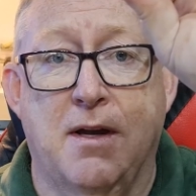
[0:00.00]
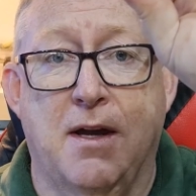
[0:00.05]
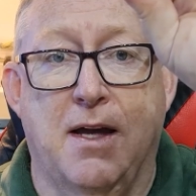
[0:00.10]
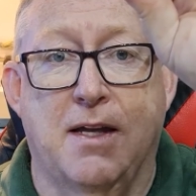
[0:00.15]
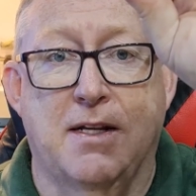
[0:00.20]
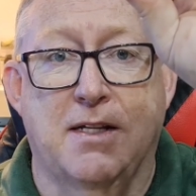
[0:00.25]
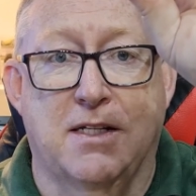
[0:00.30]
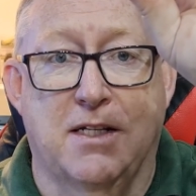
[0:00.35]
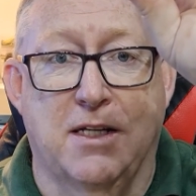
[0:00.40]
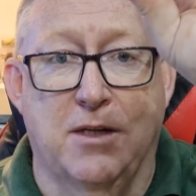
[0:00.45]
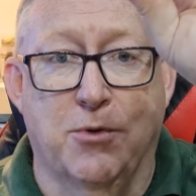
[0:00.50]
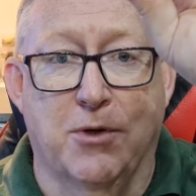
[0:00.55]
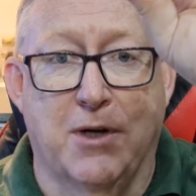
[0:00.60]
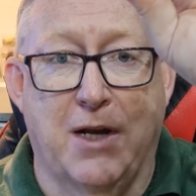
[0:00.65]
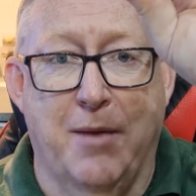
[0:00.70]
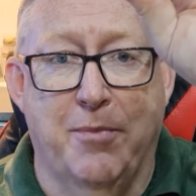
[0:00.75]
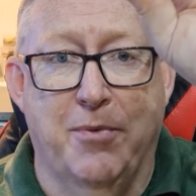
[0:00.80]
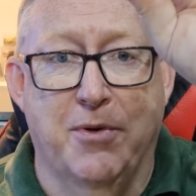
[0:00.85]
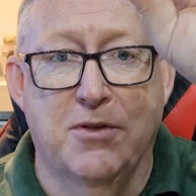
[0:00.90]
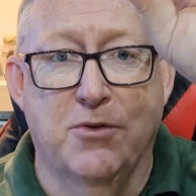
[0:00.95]
and see what
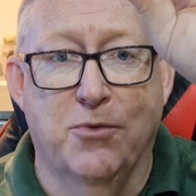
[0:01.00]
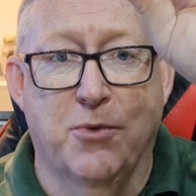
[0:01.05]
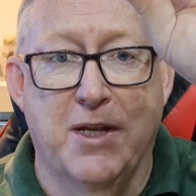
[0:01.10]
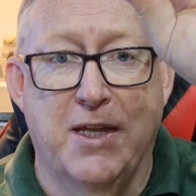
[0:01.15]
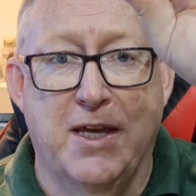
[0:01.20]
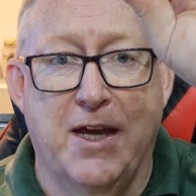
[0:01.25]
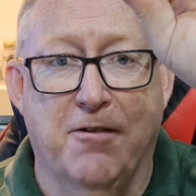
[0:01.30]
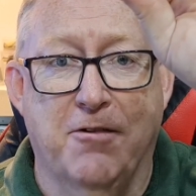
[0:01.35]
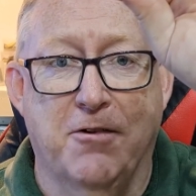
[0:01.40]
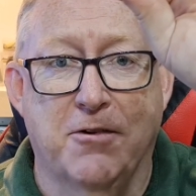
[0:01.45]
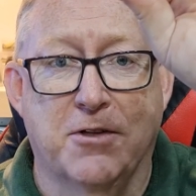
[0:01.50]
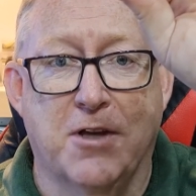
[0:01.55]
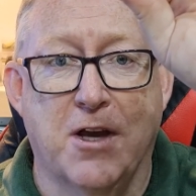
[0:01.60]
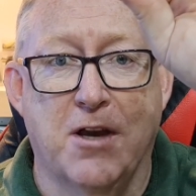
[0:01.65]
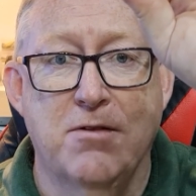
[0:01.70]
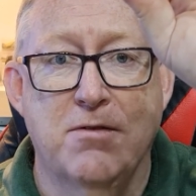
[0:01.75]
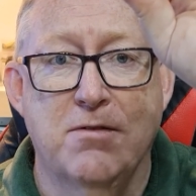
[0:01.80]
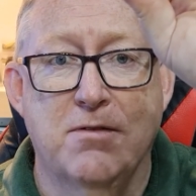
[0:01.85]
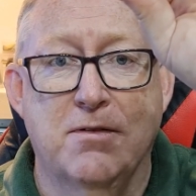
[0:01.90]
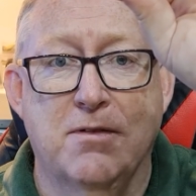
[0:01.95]
happens where the arrows
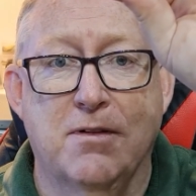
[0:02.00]
go.